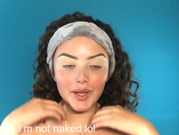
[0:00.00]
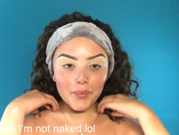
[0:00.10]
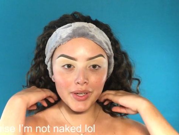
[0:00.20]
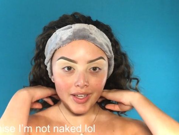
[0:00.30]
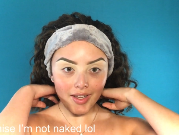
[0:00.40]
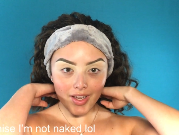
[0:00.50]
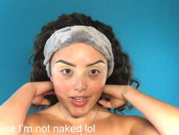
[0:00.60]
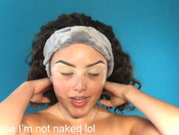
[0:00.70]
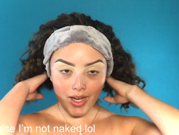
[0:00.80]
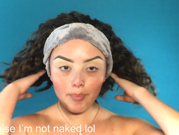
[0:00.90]
I went ahead
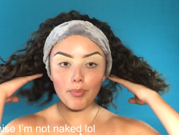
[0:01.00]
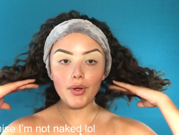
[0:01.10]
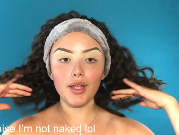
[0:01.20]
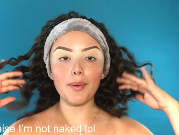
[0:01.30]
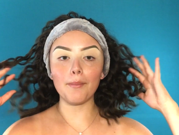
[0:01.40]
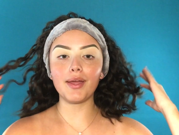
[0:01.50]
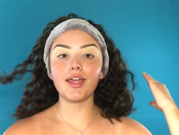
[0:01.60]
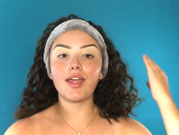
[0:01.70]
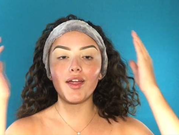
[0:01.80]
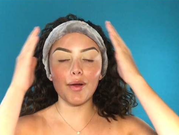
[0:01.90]
and I put my
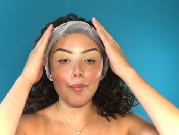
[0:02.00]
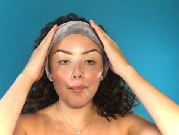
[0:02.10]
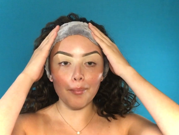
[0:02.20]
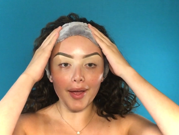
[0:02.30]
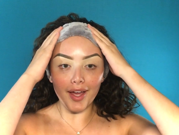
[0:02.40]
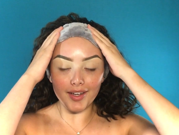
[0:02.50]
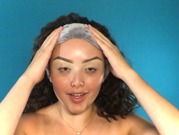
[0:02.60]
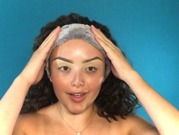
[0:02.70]
hair back.